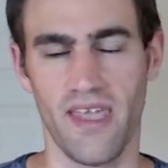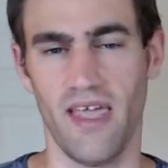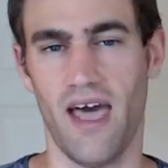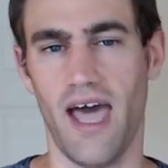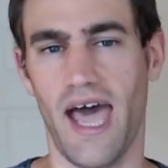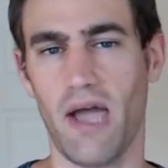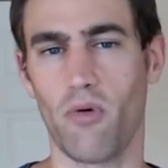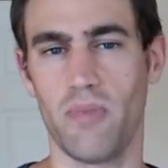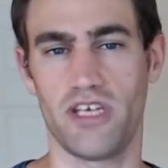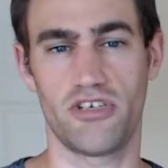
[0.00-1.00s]
I
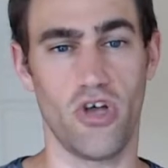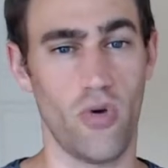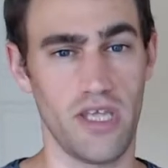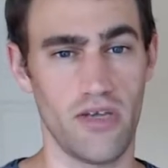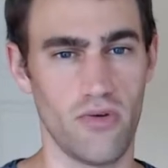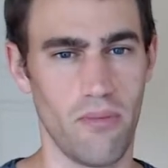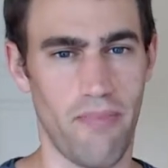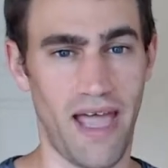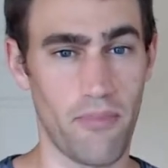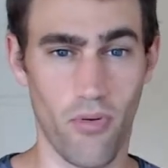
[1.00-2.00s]
will be showing you
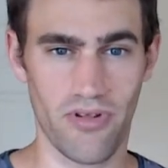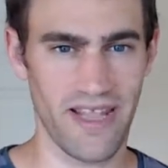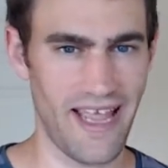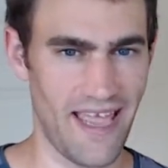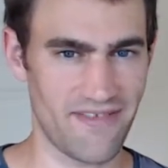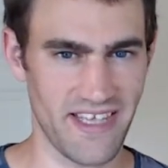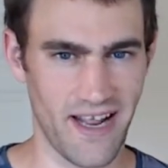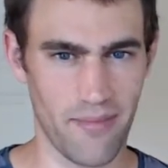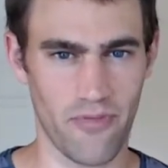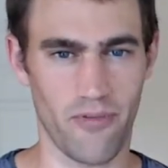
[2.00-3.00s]
my board that I have set
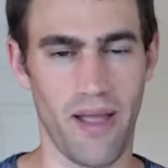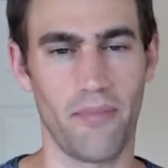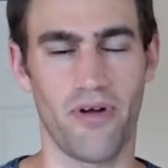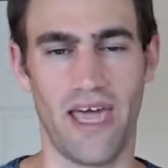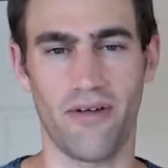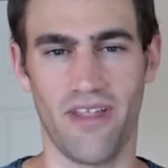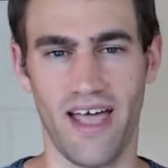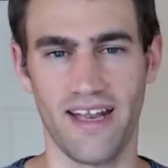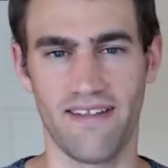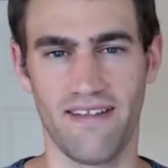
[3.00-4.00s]
up for my book
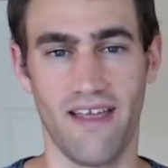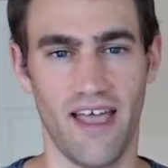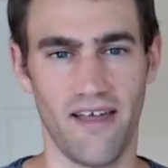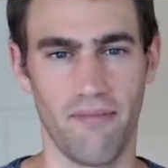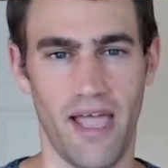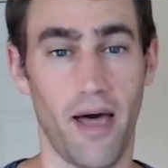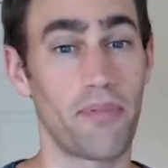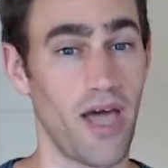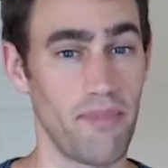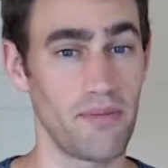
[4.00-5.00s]
outline, my
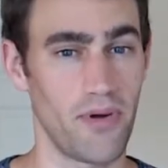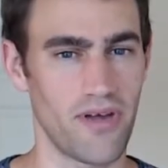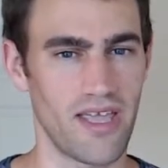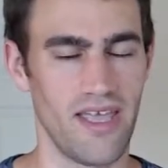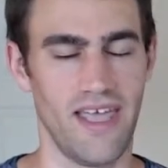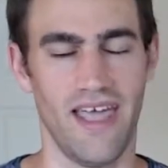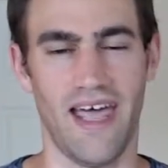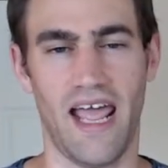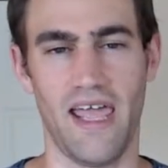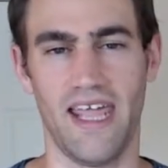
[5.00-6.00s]
upcoming book. And
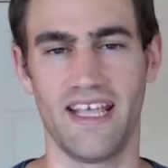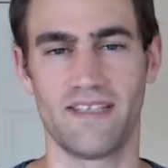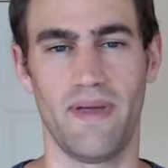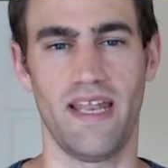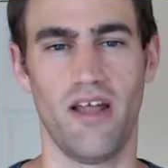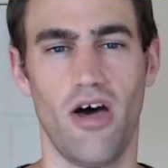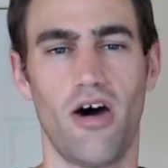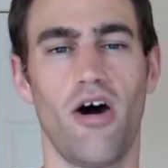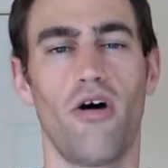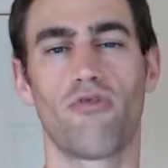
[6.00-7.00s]
it has been
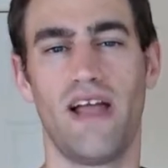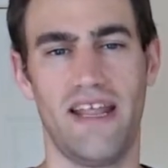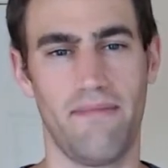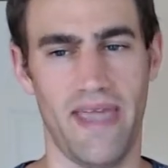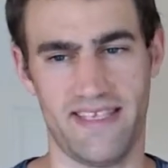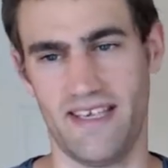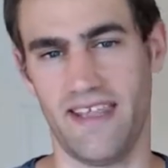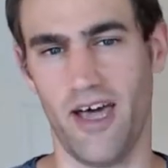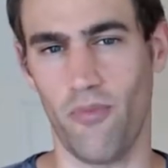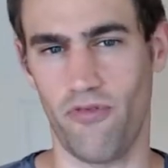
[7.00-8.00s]
already amazingly
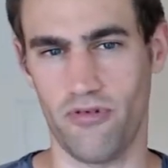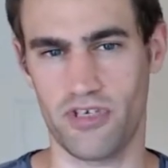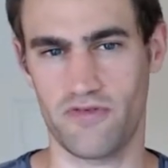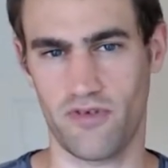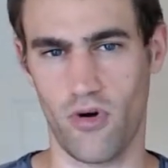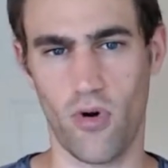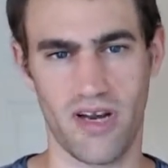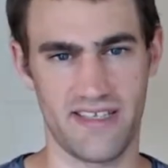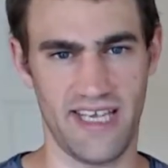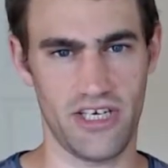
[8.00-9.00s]
helpful just for
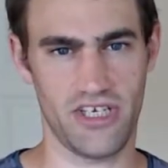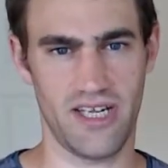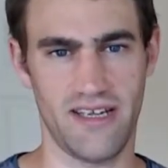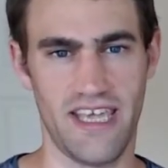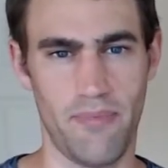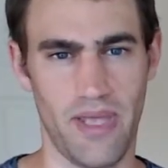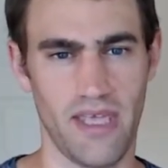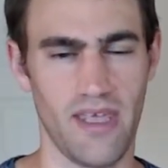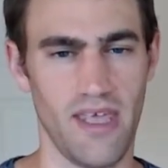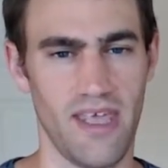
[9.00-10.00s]
organization and
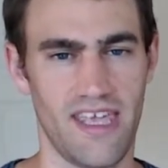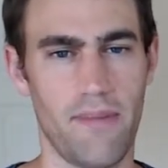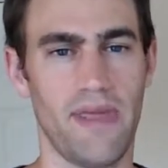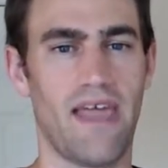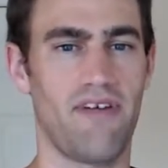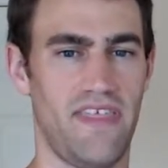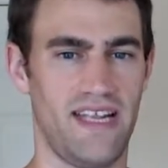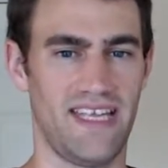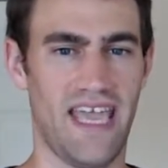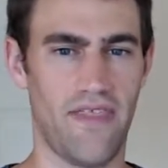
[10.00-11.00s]
keeping everything
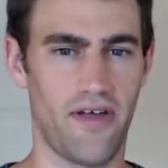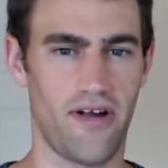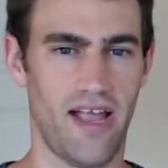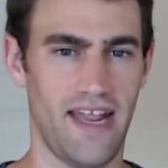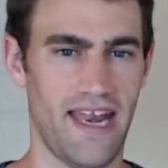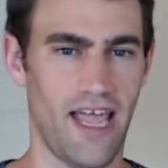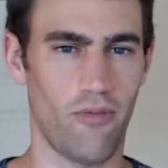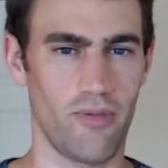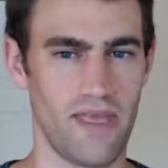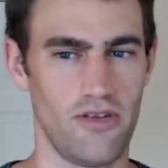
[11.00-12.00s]
together and then
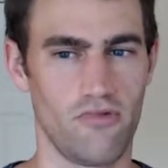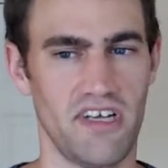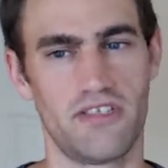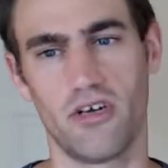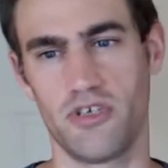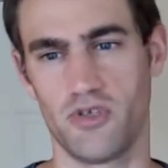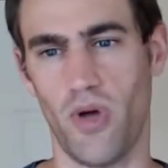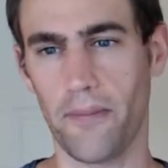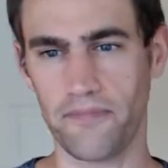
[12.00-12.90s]
helping me do research as well.